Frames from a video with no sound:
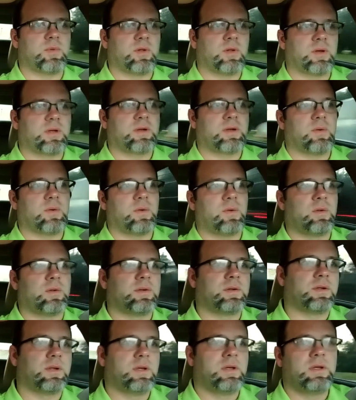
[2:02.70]
bolt can
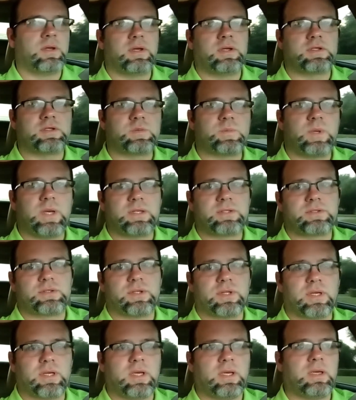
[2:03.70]
hold,
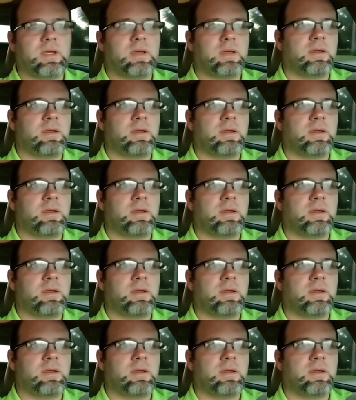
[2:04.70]
especially